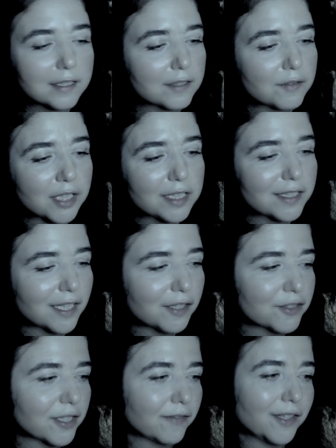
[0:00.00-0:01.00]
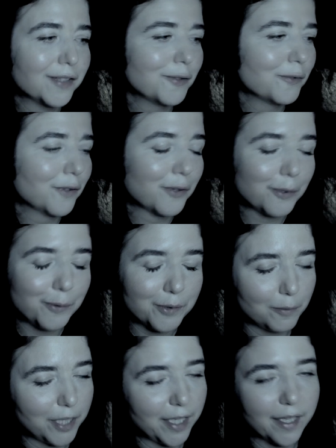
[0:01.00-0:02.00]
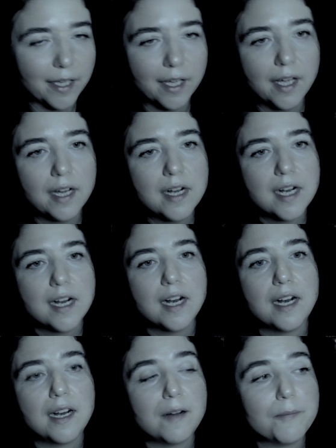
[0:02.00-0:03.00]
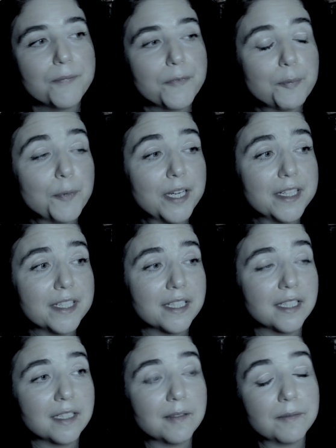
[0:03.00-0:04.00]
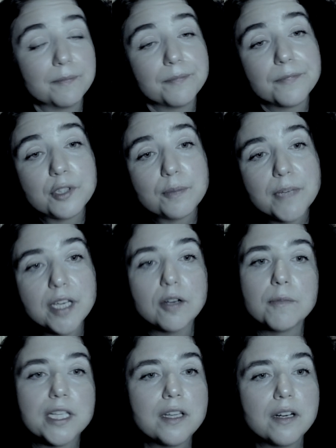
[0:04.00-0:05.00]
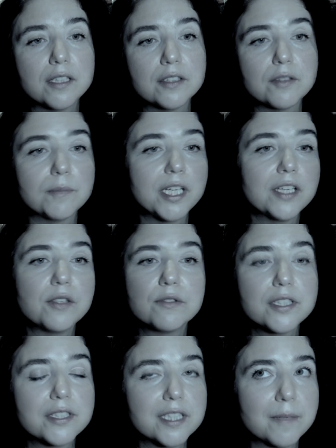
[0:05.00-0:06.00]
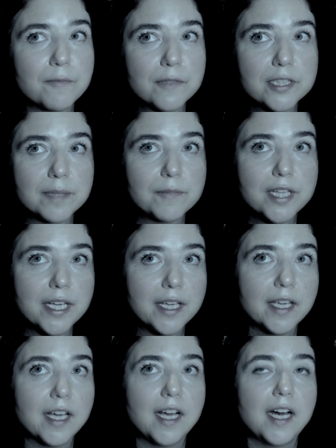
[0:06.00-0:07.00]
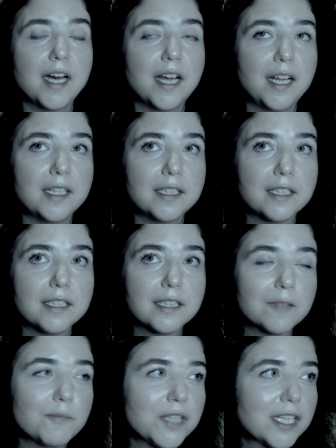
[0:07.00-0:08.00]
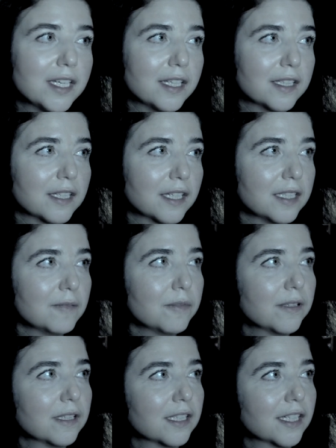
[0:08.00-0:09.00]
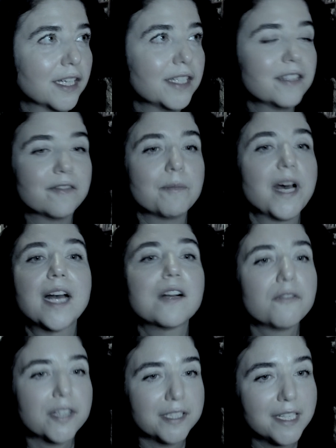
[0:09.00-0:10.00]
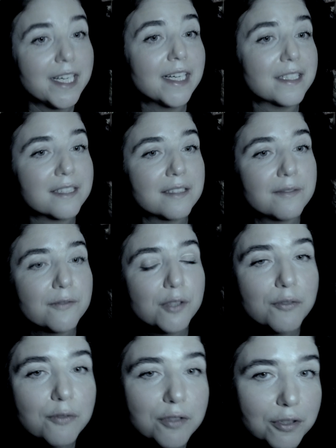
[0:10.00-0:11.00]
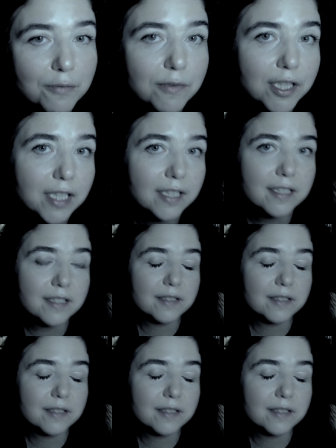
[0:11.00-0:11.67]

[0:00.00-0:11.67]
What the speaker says: You can tell yourself that you will throw it away. But you may or may not. You may use it someday, and it can be incredible creative bank of ideas for your future works.